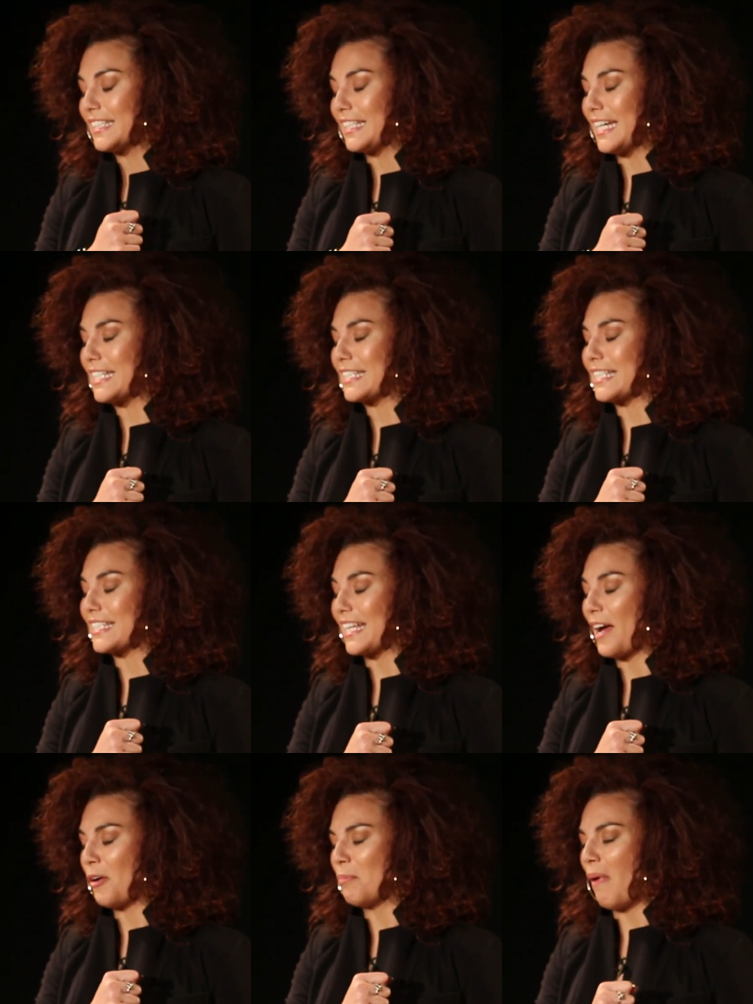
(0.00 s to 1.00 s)
That is the
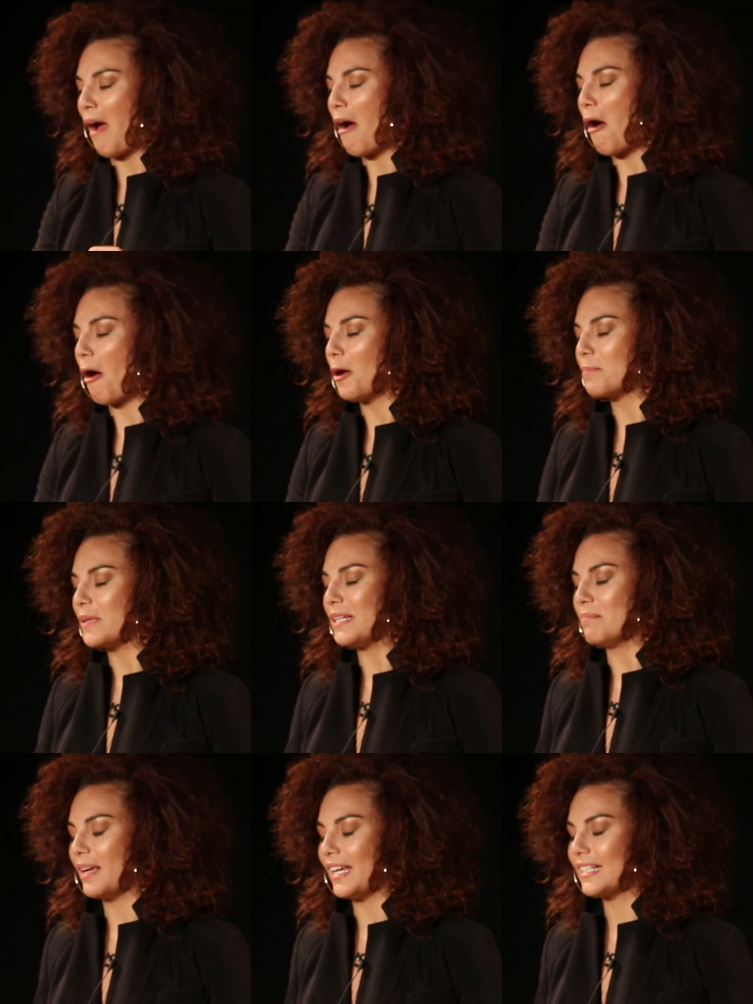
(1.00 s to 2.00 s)
sound my heartbeat
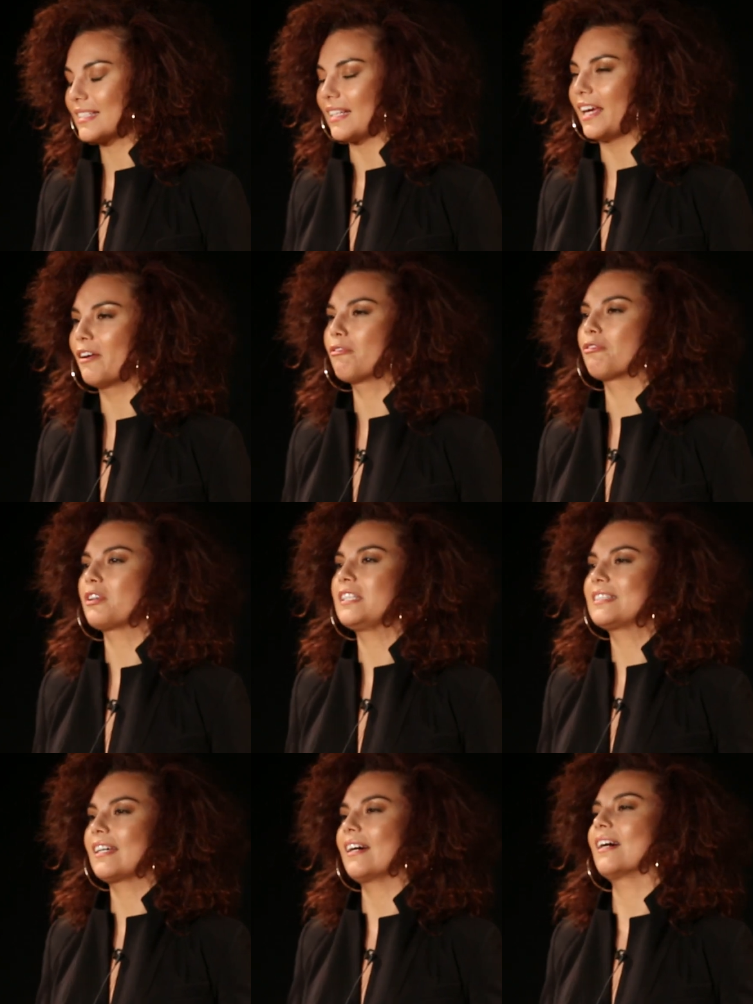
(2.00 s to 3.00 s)
makes every
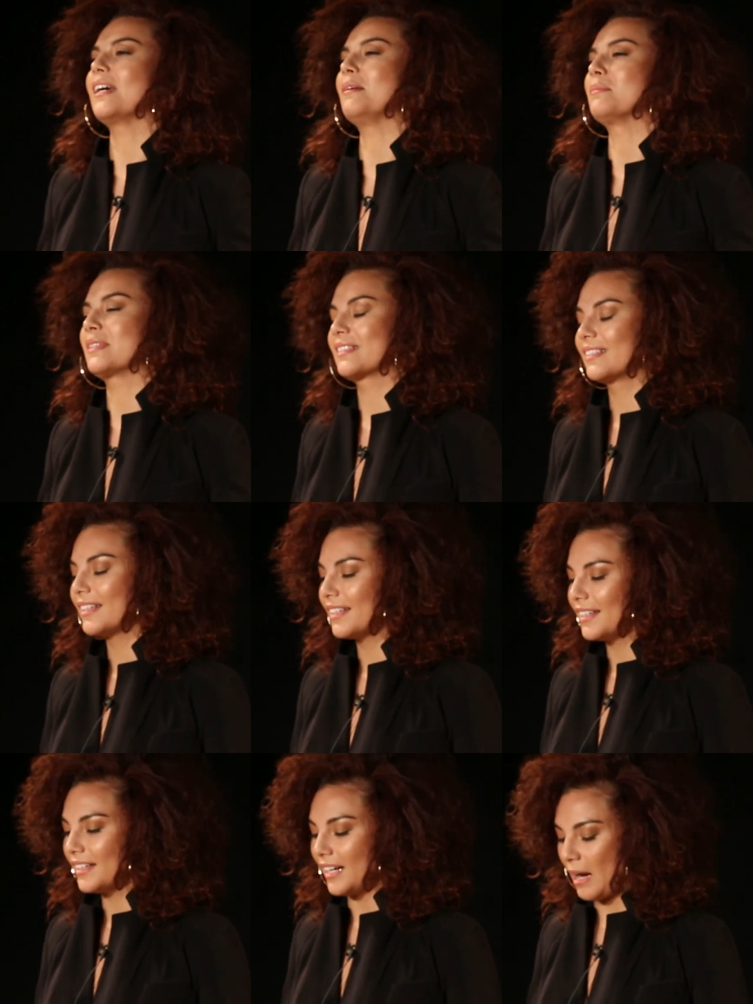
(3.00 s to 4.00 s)
time
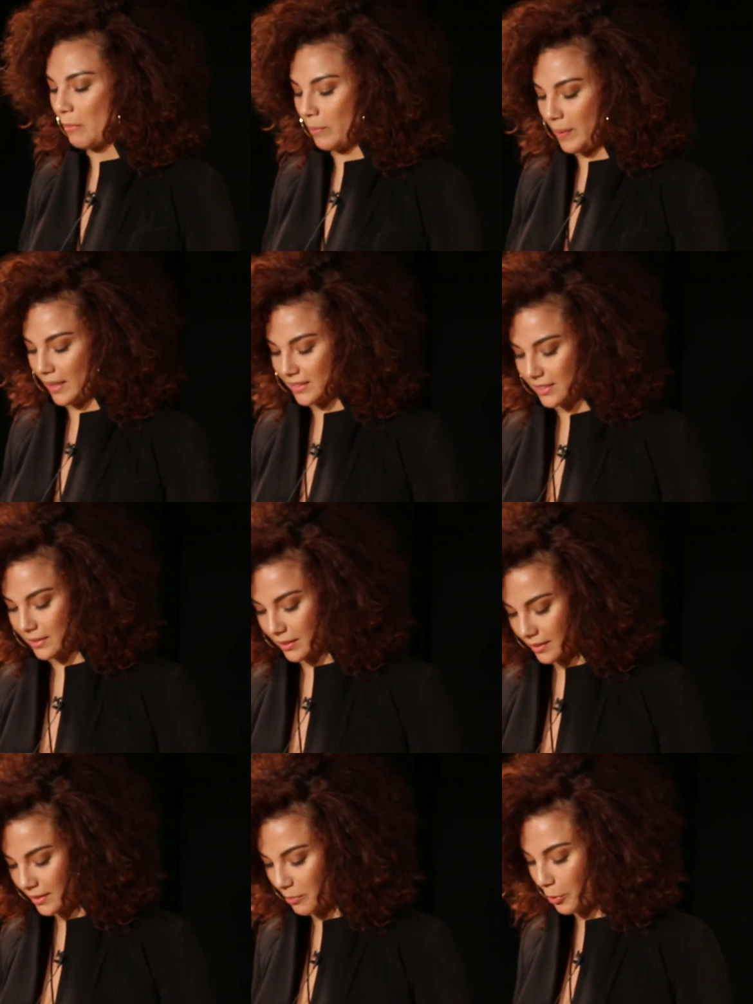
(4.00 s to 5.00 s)
I'm about to
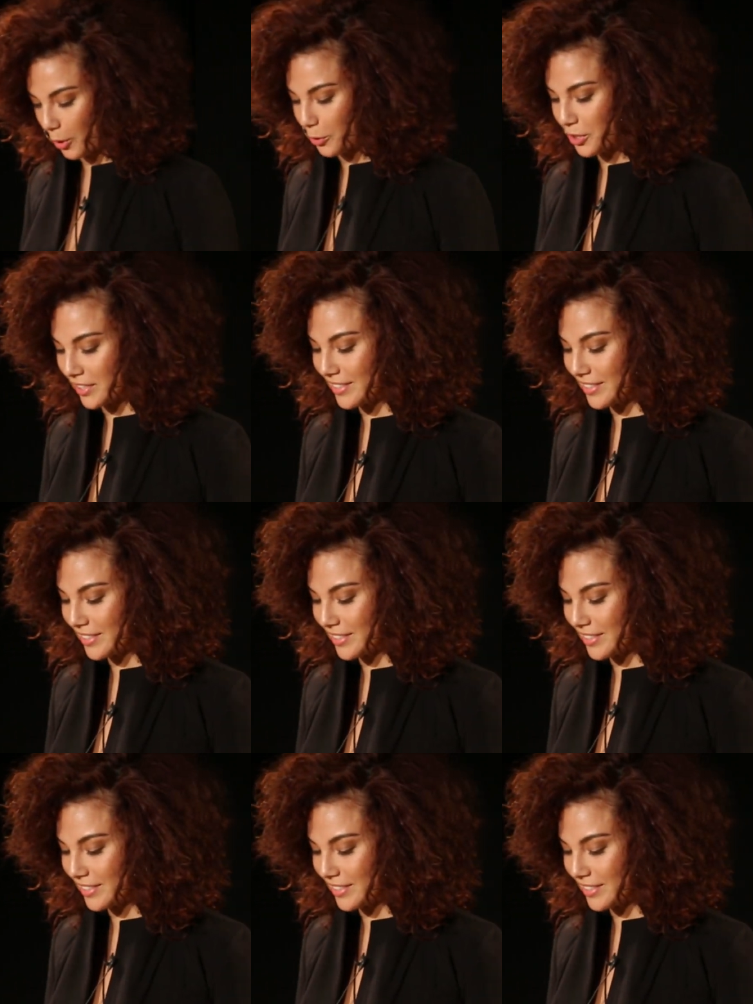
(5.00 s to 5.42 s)
approach a